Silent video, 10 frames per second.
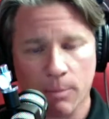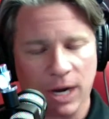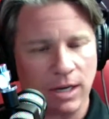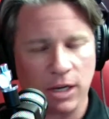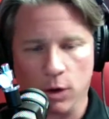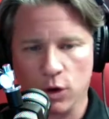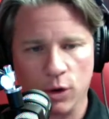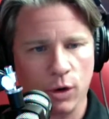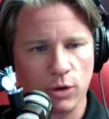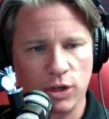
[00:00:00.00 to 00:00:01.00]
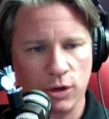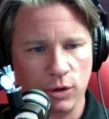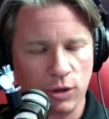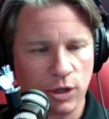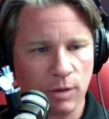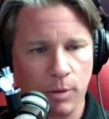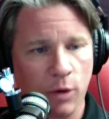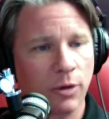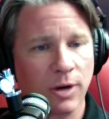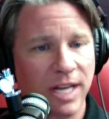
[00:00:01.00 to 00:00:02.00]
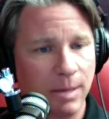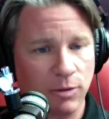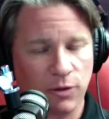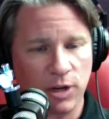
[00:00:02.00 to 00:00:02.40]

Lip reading: But kudos to both their teams